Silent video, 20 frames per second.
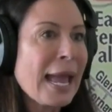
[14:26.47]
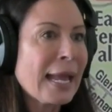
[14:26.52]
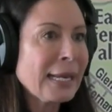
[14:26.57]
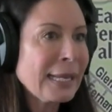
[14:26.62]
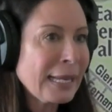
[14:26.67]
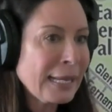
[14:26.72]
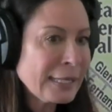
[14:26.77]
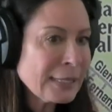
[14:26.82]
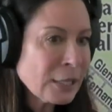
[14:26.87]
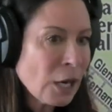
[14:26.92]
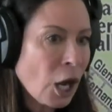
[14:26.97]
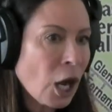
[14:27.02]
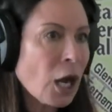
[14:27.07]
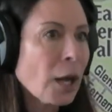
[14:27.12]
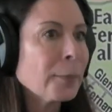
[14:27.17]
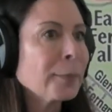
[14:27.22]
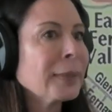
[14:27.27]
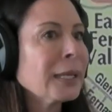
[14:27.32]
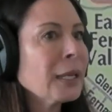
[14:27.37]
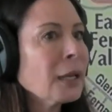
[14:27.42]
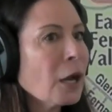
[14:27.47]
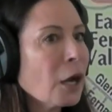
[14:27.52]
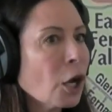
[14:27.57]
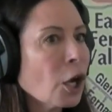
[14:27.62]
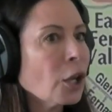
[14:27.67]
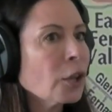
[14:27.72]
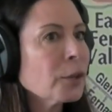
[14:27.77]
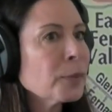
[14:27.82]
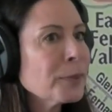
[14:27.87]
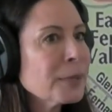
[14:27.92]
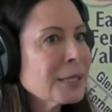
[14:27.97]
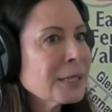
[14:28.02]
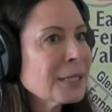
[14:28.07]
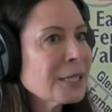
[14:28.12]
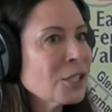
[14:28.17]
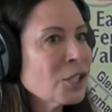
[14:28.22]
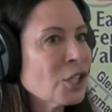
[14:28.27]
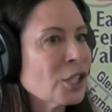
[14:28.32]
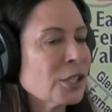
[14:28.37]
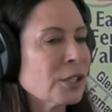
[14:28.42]
And he taught me all the
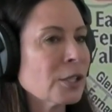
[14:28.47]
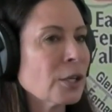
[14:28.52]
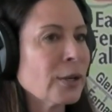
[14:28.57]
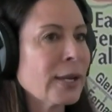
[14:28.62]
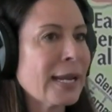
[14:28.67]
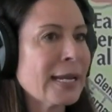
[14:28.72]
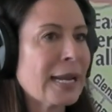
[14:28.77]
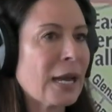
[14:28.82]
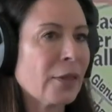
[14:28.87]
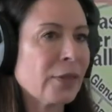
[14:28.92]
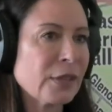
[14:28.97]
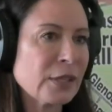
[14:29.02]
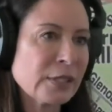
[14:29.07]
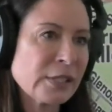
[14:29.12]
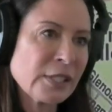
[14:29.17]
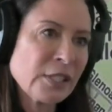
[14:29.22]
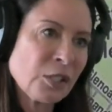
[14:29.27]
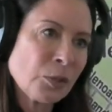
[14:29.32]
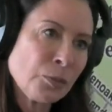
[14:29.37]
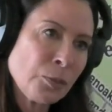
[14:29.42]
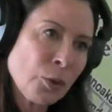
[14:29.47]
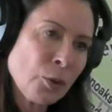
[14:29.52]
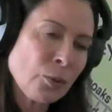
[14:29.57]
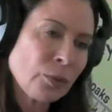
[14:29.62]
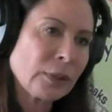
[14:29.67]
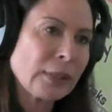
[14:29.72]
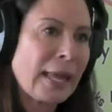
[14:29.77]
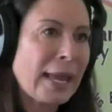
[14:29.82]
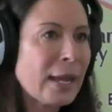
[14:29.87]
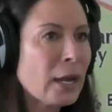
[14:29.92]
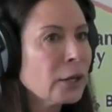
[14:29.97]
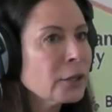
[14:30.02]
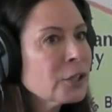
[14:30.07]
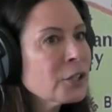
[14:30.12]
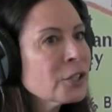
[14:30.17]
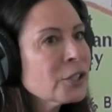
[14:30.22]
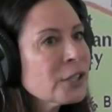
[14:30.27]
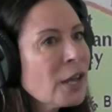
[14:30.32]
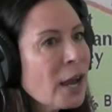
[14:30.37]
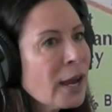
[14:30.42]
positions. Okay, now this is spoon. Lay on
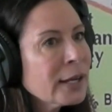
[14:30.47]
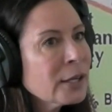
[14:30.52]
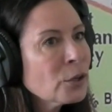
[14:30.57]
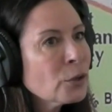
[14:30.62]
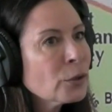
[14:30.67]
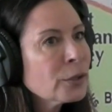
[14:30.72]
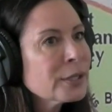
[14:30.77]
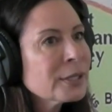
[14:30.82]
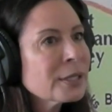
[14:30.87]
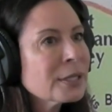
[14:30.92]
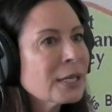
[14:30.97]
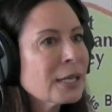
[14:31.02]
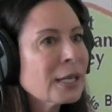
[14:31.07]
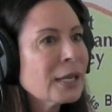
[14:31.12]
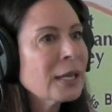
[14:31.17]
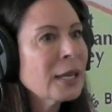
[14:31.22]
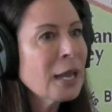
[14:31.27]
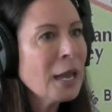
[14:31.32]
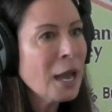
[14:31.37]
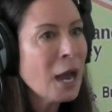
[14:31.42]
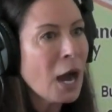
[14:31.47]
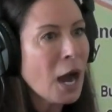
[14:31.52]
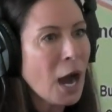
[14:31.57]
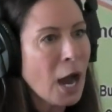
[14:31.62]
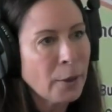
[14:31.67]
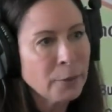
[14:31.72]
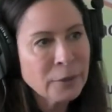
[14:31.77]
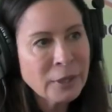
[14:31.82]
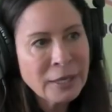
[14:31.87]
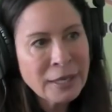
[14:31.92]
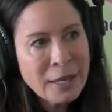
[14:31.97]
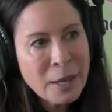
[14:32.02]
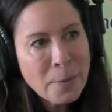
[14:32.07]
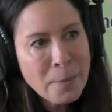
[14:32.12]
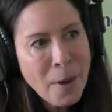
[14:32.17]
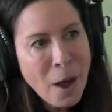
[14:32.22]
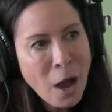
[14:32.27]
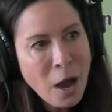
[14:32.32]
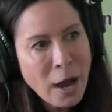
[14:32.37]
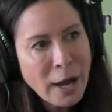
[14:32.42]
your side, Christy. I'm going to
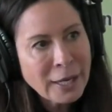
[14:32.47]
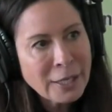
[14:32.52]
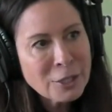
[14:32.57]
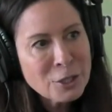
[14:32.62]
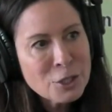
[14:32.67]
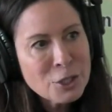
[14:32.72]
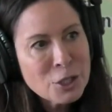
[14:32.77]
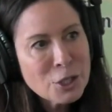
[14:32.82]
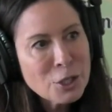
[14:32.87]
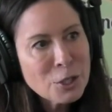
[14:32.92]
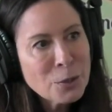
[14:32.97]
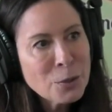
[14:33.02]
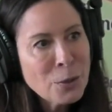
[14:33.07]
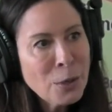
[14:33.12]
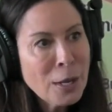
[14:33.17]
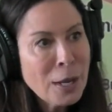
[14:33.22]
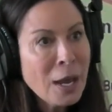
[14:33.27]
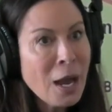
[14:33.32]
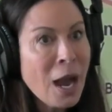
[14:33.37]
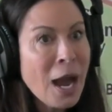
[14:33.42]
get behind you.